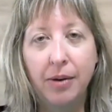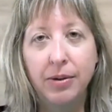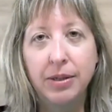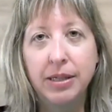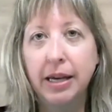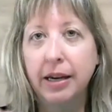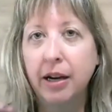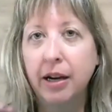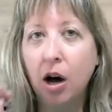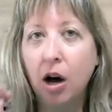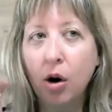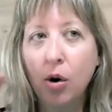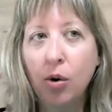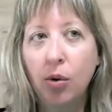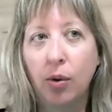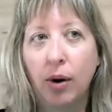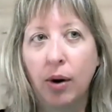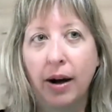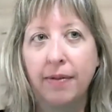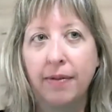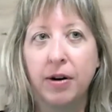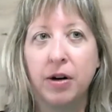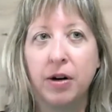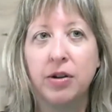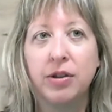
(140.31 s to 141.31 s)
I was like,
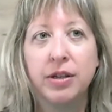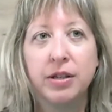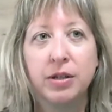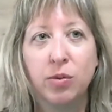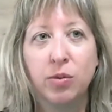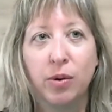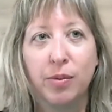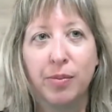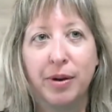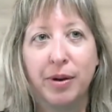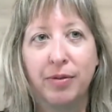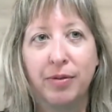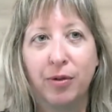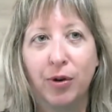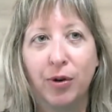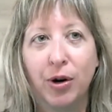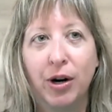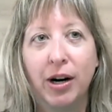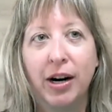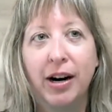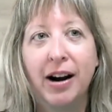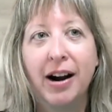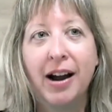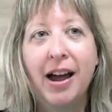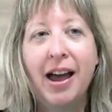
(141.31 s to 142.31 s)
oh, I've heard this word
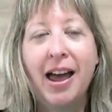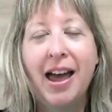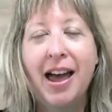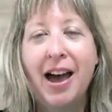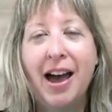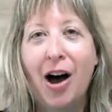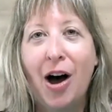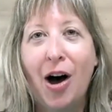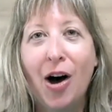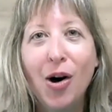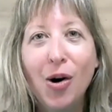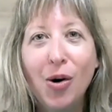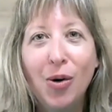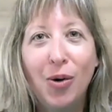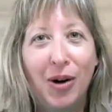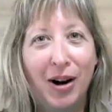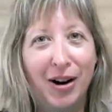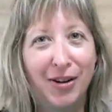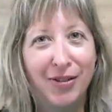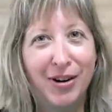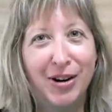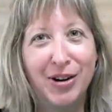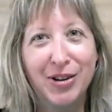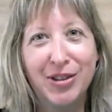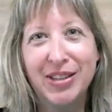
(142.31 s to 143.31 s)
before. Oh,
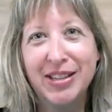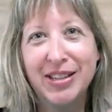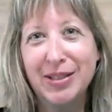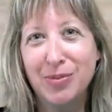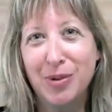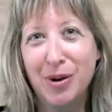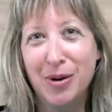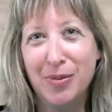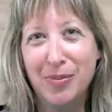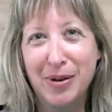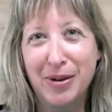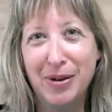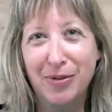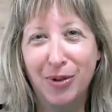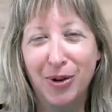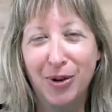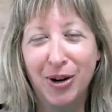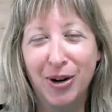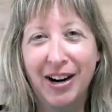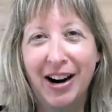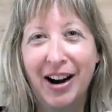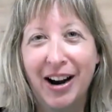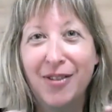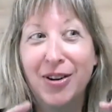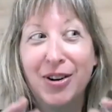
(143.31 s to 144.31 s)
I've heard this word
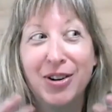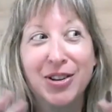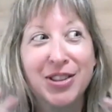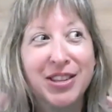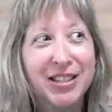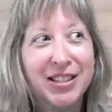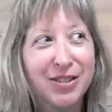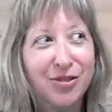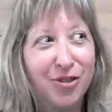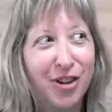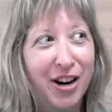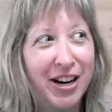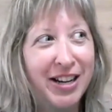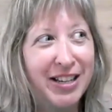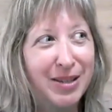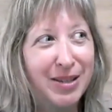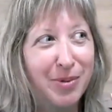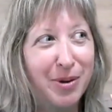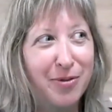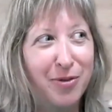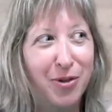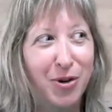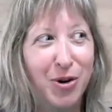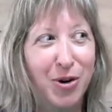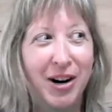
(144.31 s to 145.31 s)
before. I've heard this
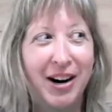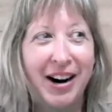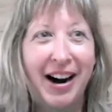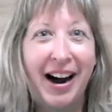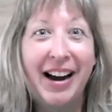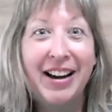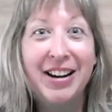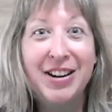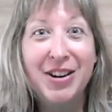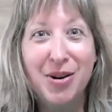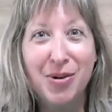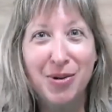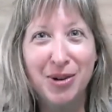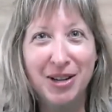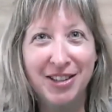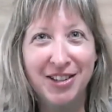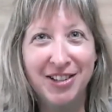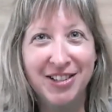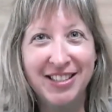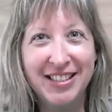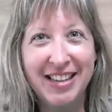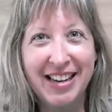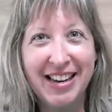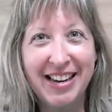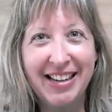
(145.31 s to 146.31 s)
phrase before. I know what
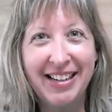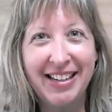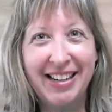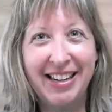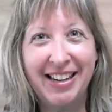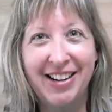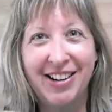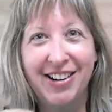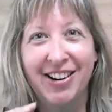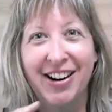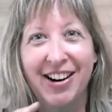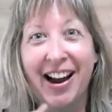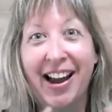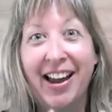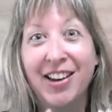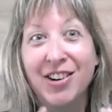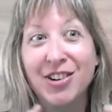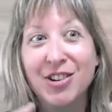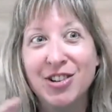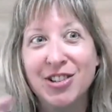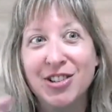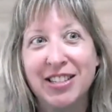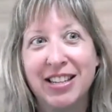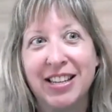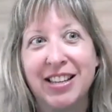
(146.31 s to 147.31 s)
they're saying here. I
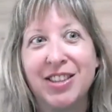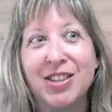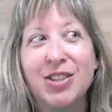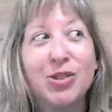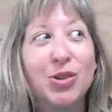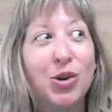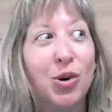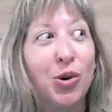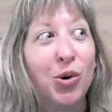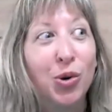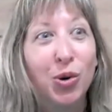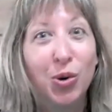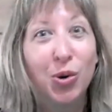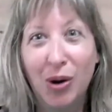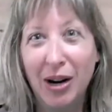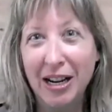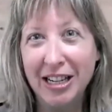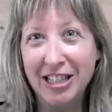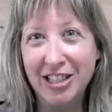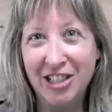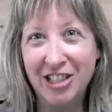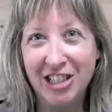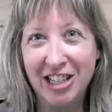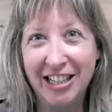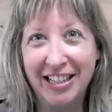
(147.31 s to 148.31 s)
understand this whole
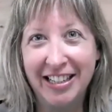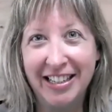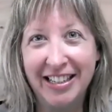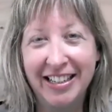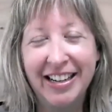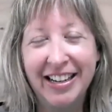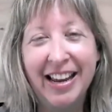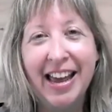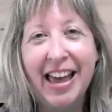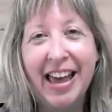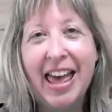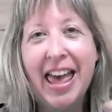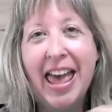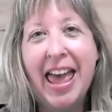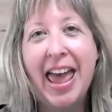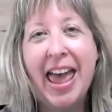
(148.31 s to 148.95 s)
question.